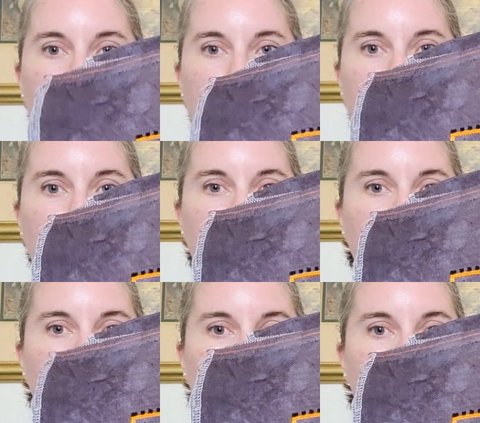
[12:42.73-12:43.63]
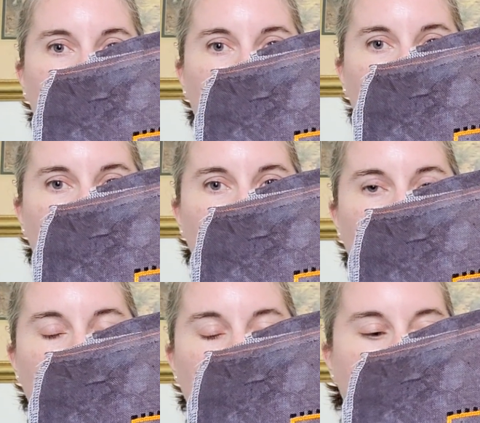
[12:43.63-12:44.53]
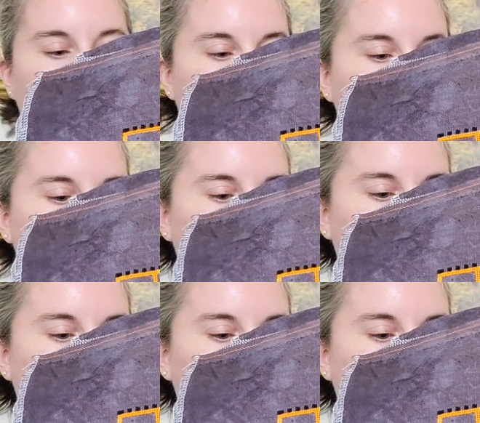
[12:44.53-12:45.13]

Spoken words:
down here to the first witch's hat, then it's a